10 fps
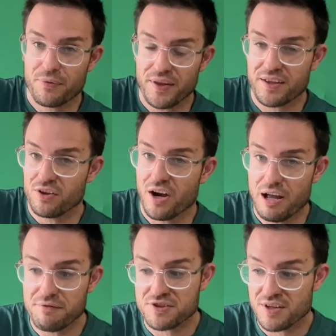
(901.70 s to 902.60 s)
thick
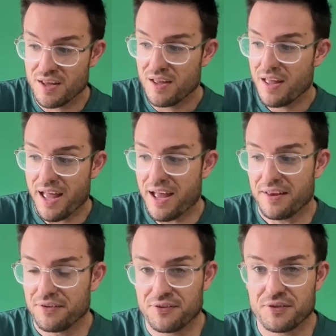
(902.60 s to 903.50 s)
knives
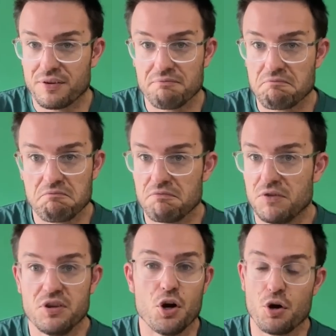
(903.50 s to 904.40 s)
and
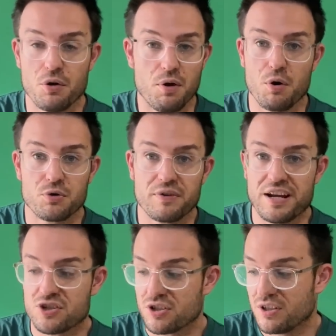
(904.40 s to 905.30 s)
no
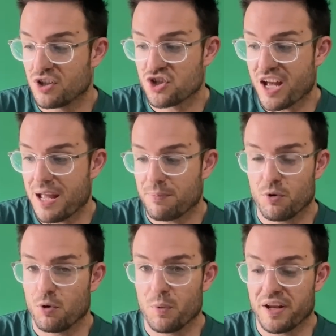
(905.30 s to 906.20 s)
alteration in the shape
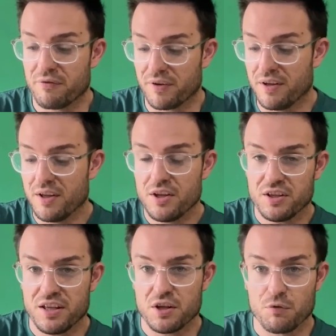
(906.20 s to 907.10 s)
or whatever.
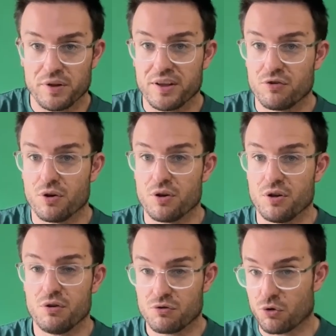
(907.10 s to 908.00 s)
And you really do,
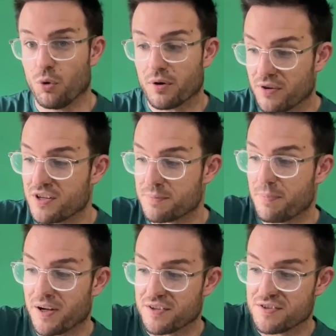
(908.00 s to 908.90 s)
you talk these
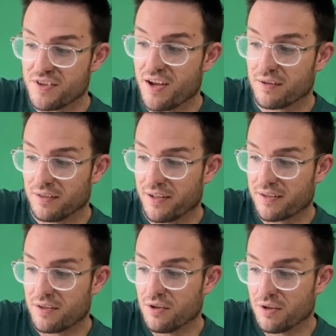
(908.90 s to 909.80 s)
buggers down like,
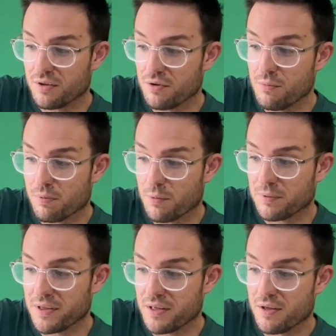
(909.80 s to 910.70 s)
you know, you
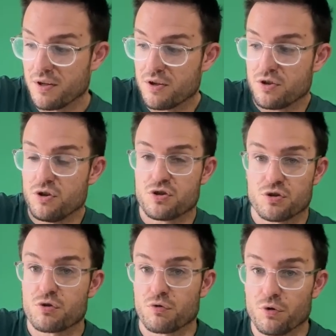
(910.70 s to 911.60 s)
properly, you
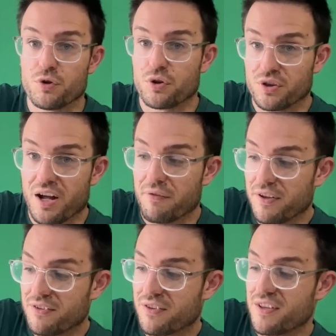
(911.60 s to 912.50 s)
screw your knife
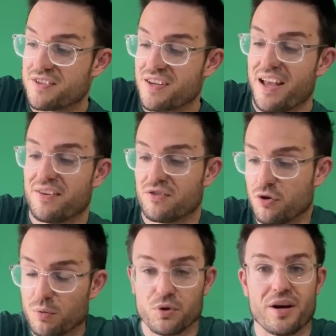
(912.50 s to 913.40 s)
into this and
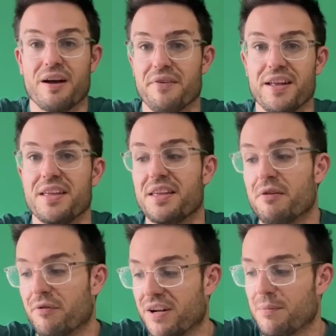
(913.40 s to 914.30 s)
you will not have any
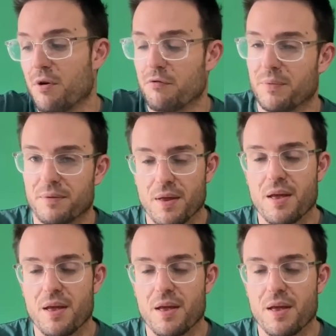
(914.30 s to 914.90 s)
give or any movement.